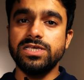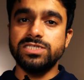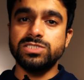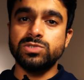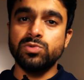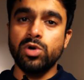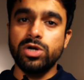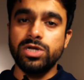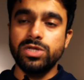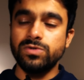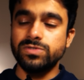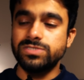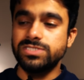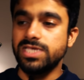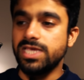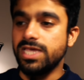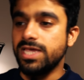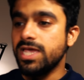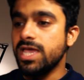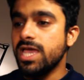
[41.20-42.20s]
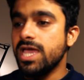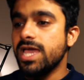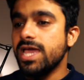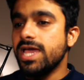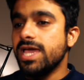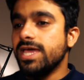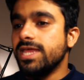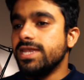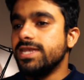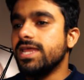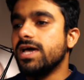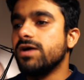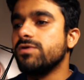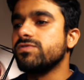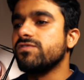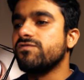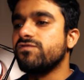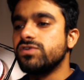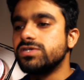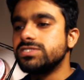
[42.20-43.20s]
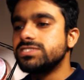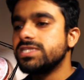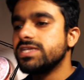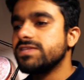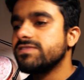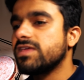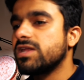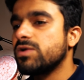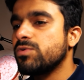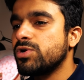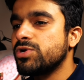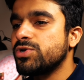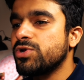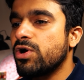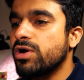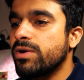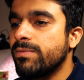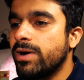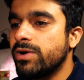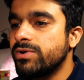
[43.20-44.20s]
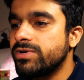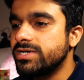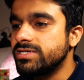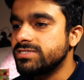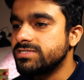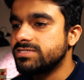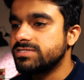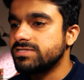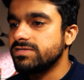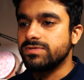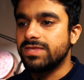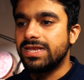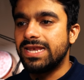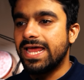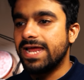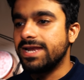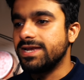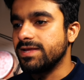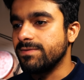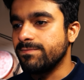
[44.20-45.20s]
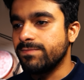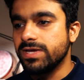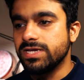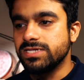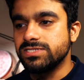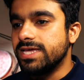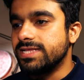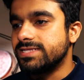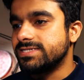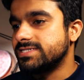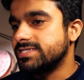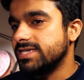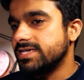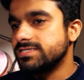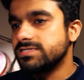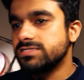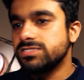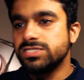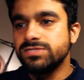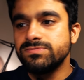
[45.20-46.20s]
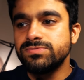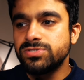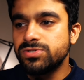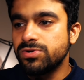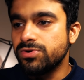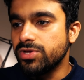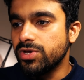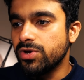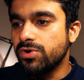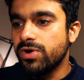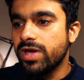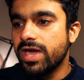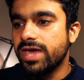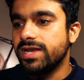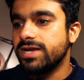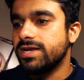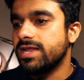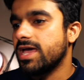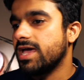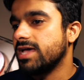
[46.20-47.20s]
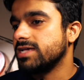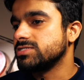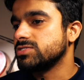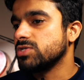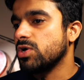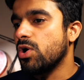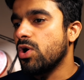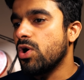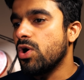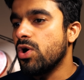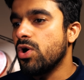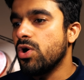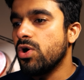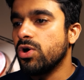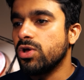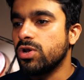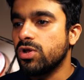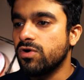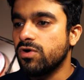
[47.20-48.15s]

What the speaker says: is what you see. Now, the first thing that I want to talk about is the landing page. It says Ajeeb Studio and it has all